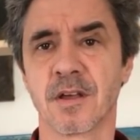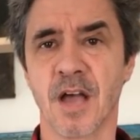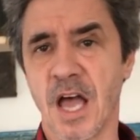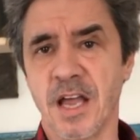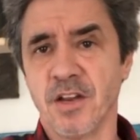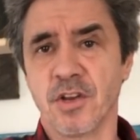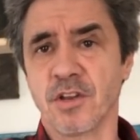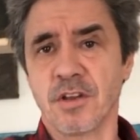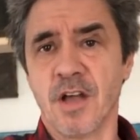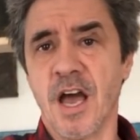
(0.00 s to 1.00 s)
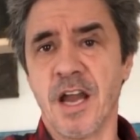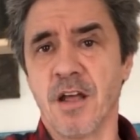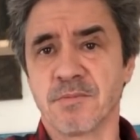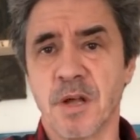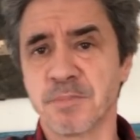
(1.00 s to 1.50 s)

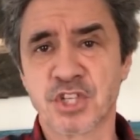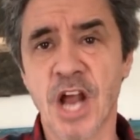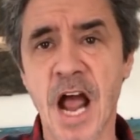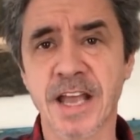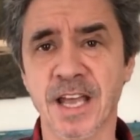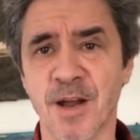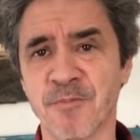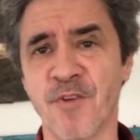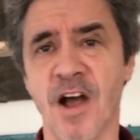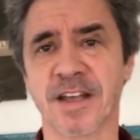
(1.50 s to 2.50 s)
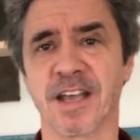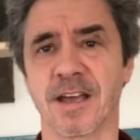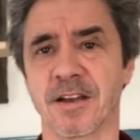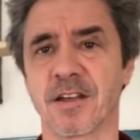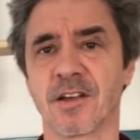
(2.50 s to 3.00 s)
I'm shocking them, fuck
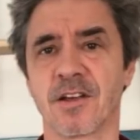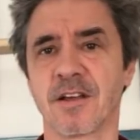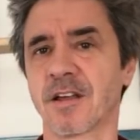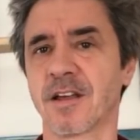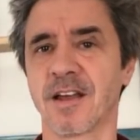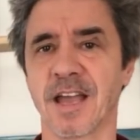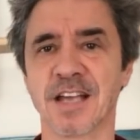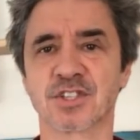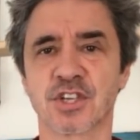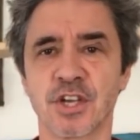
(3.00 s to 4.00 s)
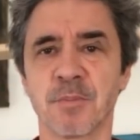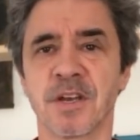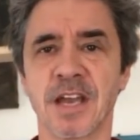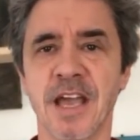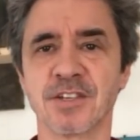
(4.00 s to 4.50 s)
it. It's
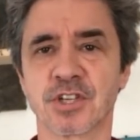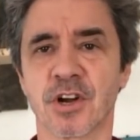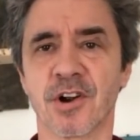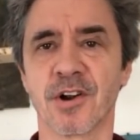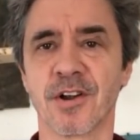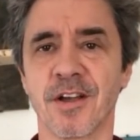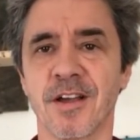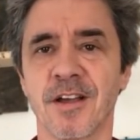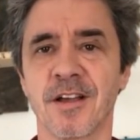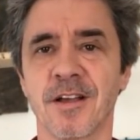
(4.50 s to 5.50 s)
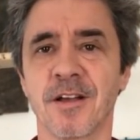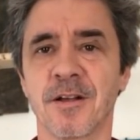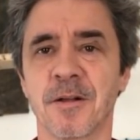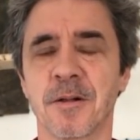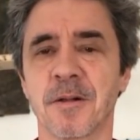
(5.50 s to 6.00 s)
human nature.
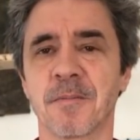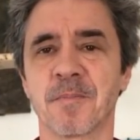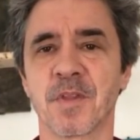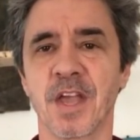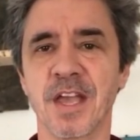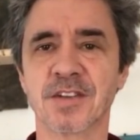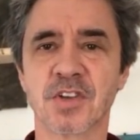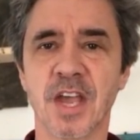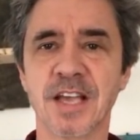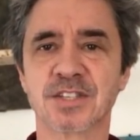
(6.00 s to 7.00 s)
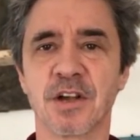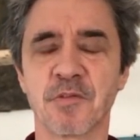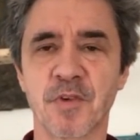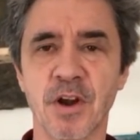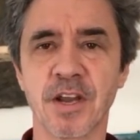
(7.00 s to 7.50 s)
It takes
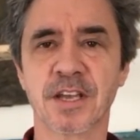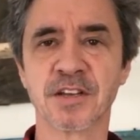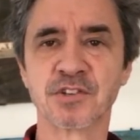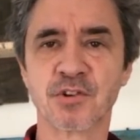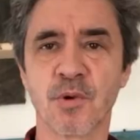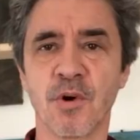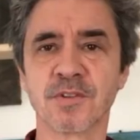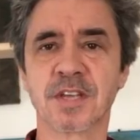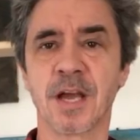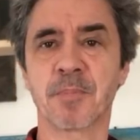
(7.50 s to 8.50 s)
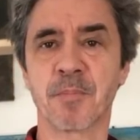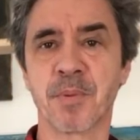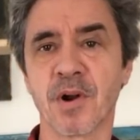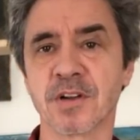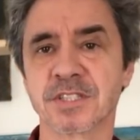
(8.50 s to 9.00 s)
a very controlled type of
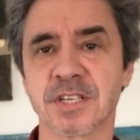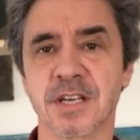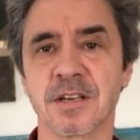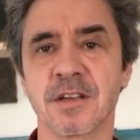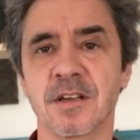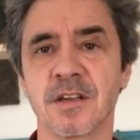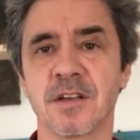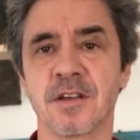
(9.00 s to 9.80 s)
person